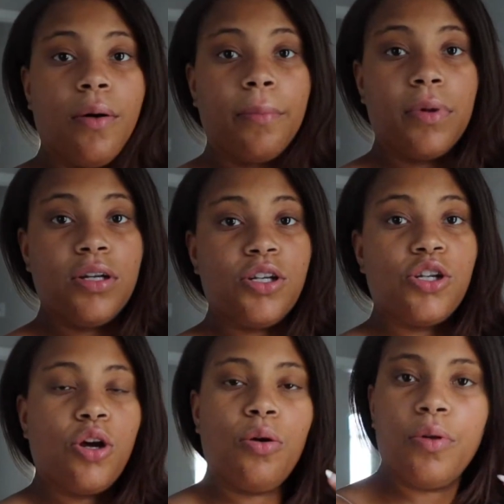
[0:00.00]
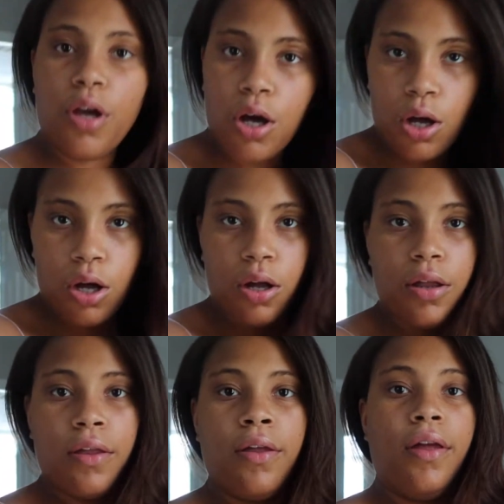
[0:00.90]
I'm gonna show y'all
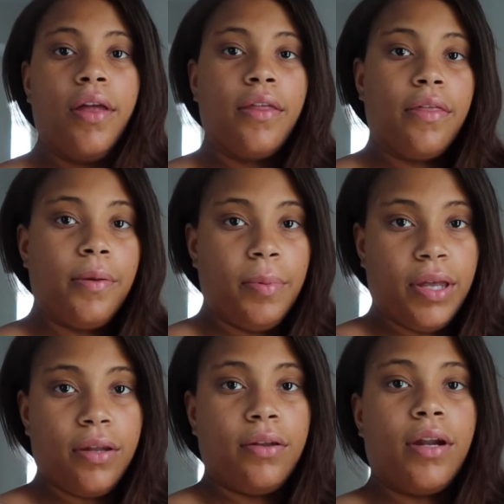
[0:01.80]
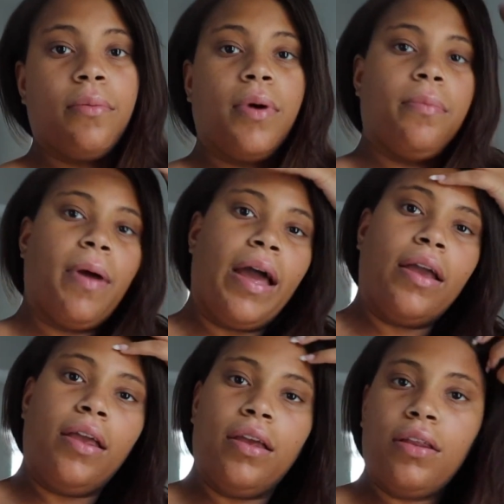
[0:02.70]
the bin that I'm
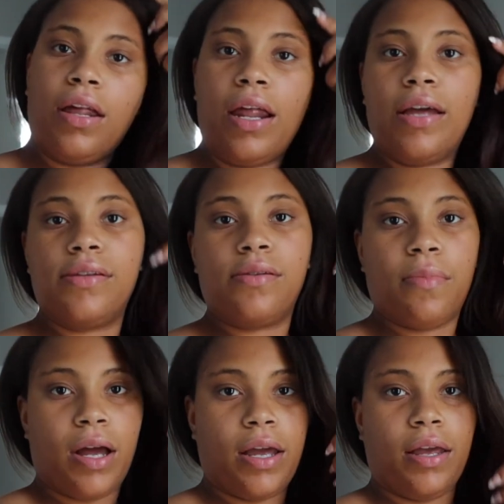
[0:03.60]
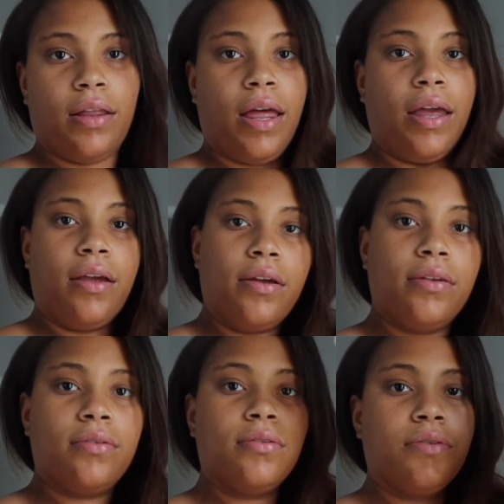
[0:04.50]
unpacking that has my like
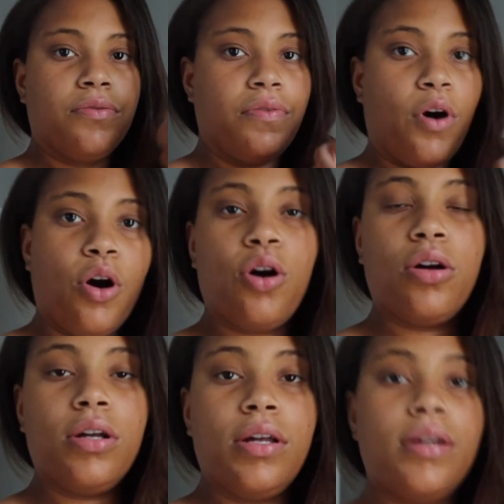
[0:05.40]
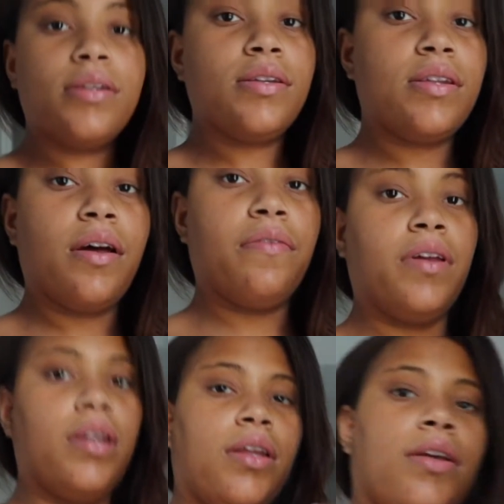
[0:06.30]
fall stuff
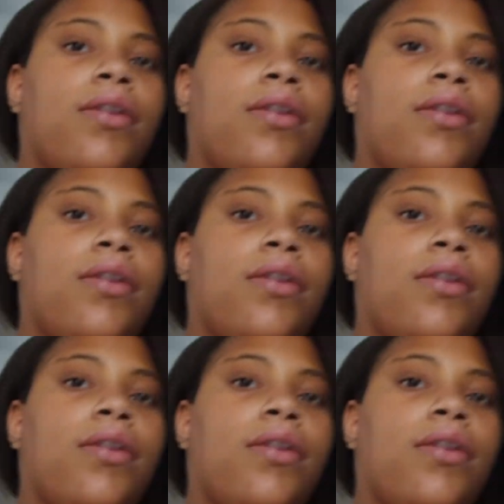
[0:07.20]
in it.